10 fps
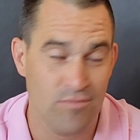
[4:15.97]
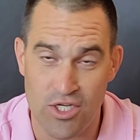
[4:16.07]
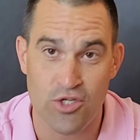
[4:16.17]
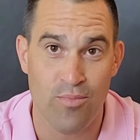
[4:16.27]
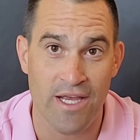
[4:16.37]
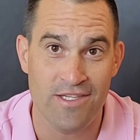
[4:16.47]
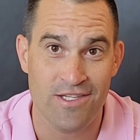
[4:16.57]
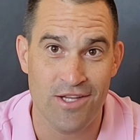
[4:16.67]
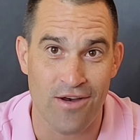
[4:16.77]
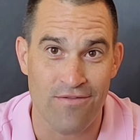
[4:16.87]
just your
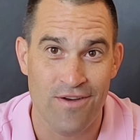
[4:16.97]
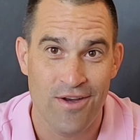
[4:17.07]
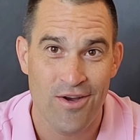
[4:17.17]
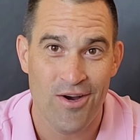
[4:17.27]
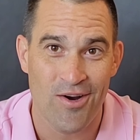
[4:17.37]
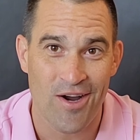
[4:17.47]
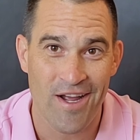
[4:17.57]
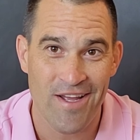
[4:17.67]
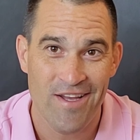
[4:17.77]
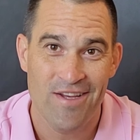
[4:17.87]
basic stuff, all
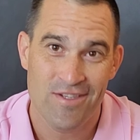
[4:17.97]
right?